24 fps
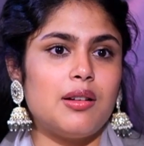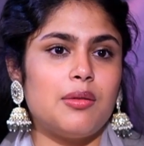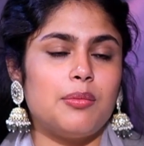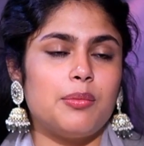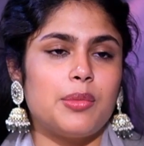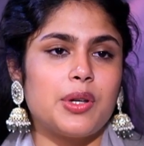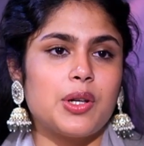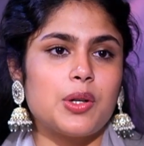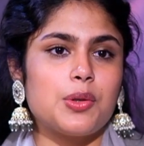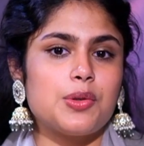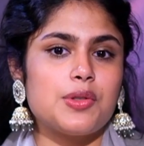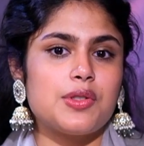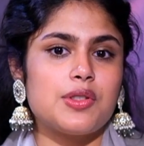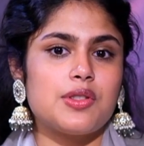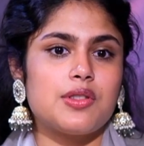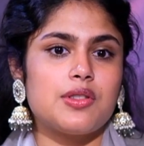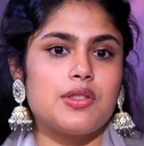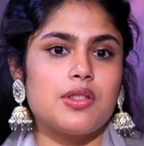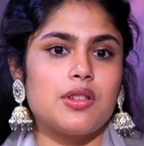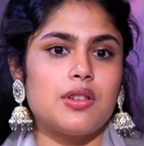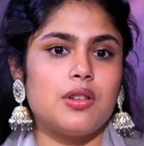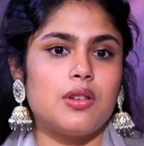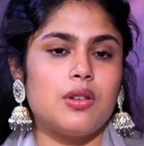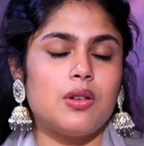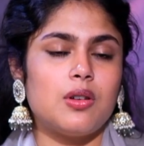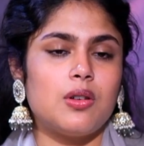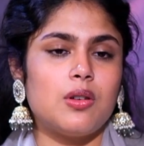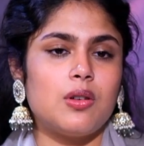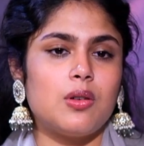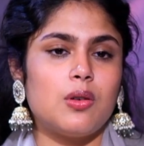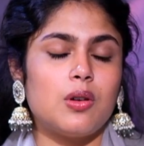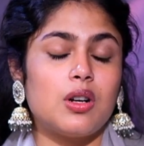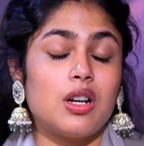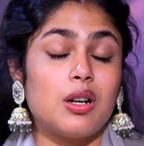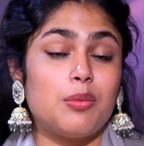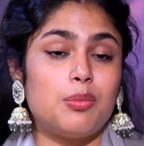Because
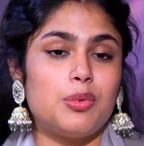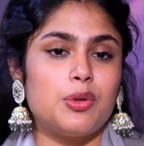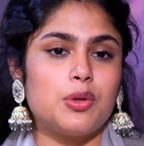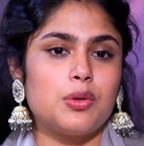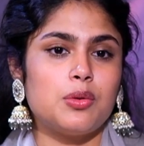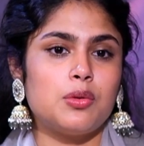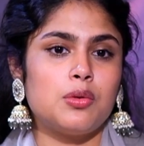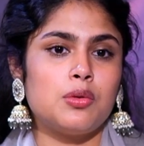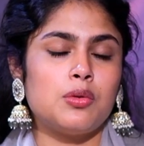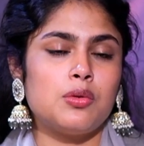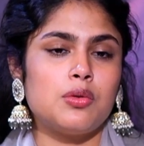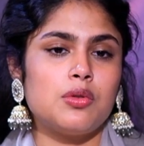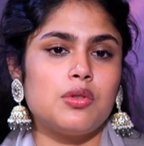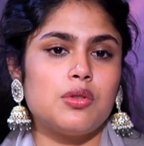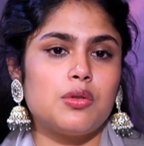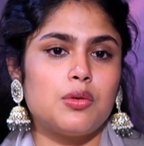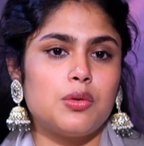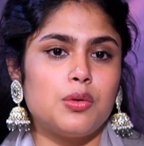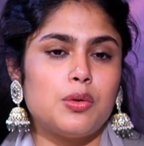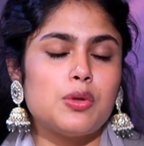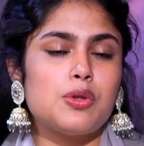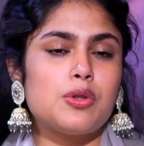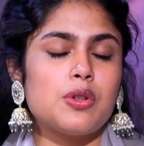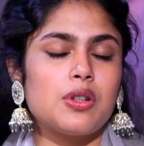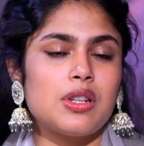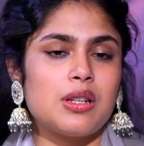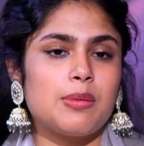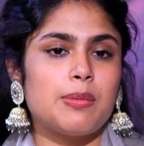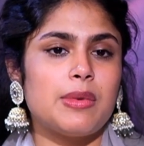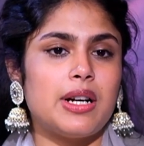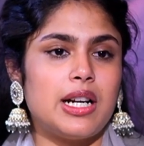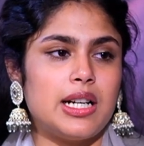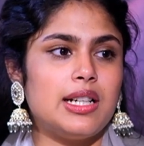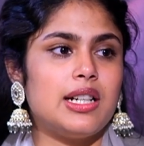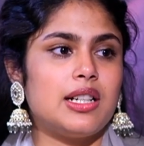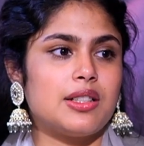okappudu kochoni
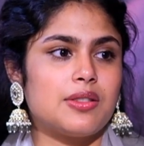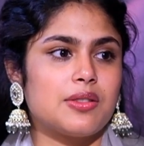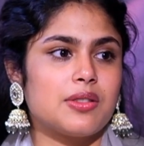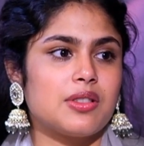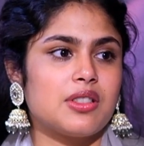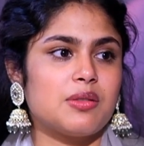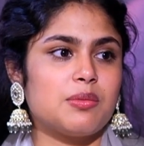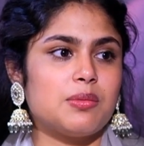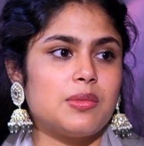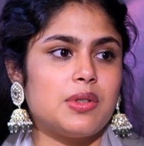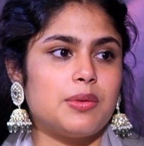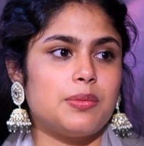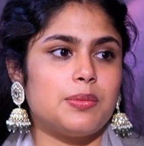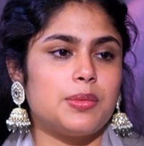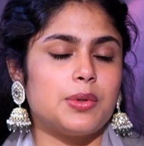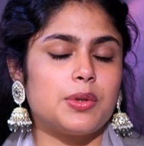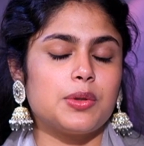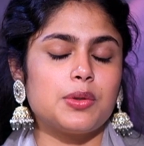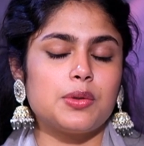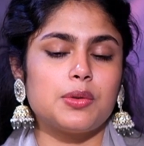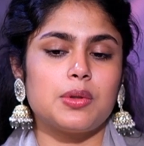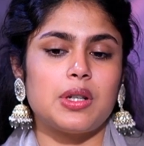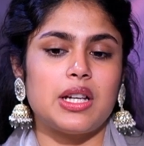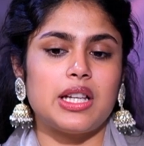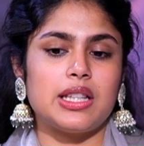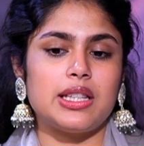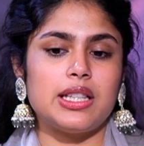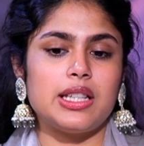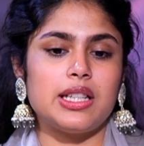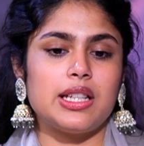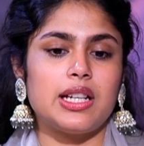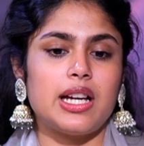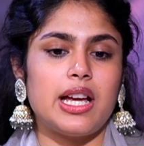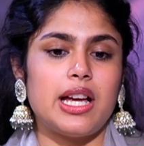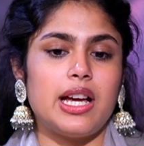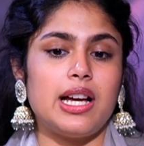maatladutunnam appudu I
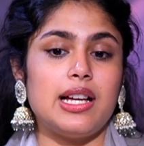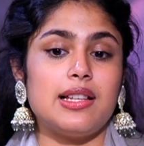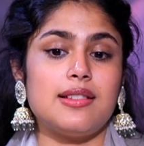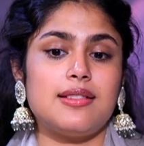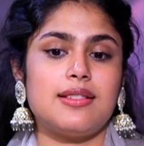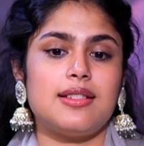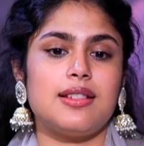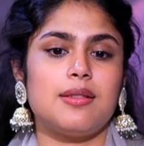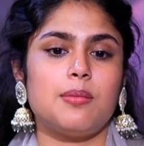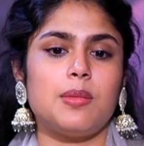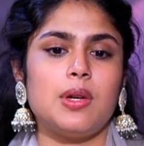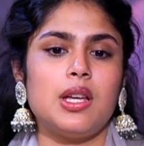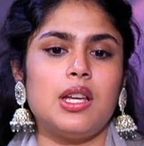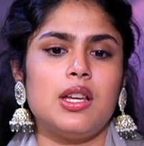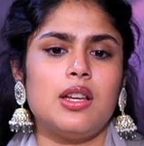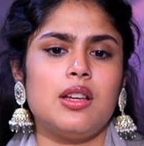think I asked him,